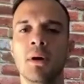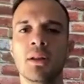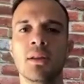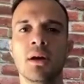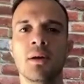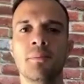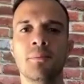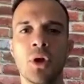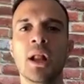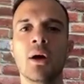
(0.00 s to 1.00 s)
but
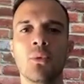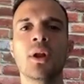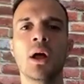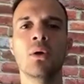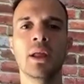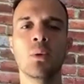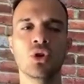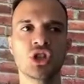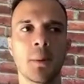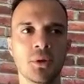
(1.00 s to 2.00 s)
right now like
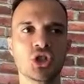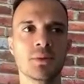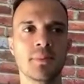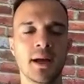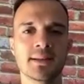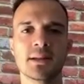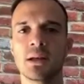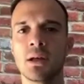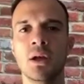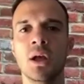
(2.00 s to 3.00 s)
one championship has
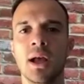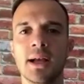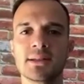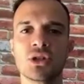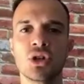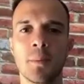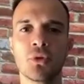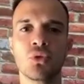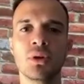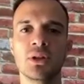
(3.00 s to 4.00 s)
good
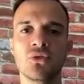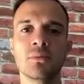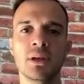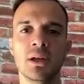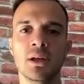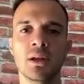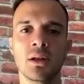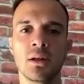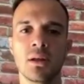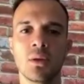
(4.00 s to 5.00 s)
opportunities for me
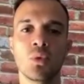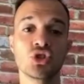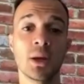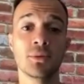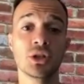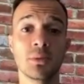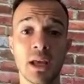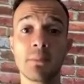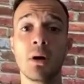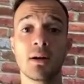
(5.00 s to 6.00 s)
in one championship
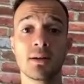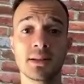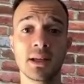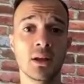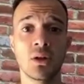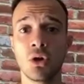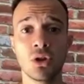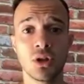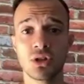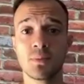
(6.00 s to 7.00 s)
kickboxing and
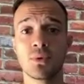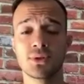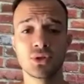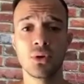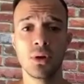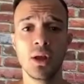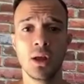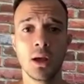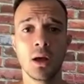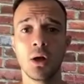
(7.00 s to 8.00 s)
all the other sports. So
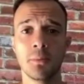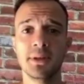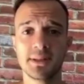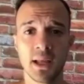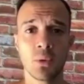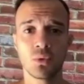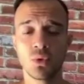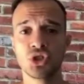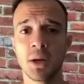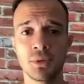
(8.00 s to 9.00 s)
I'll be staying with
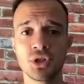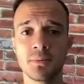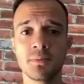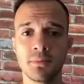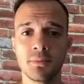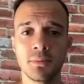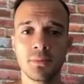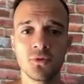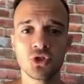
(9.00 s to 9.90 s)
one championship for